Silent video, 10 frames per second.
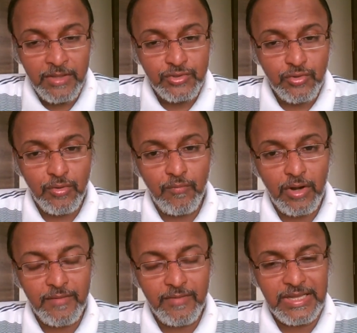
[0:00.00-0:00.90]
So
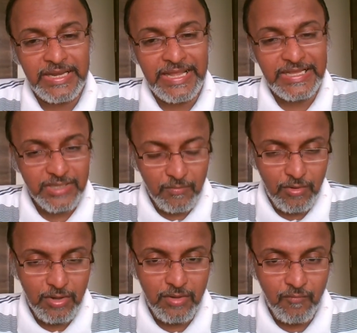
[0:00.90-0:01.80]
whatever the nature
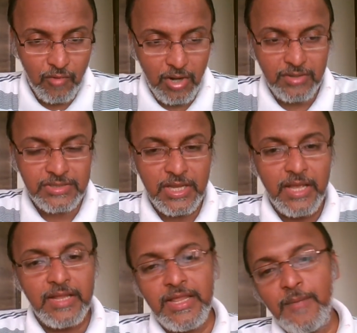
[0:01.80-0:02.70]
wants,
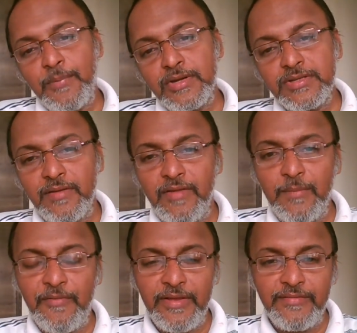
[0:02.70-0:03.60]
the person
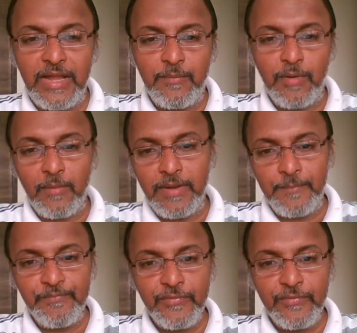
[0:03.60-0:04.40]
will face that problem.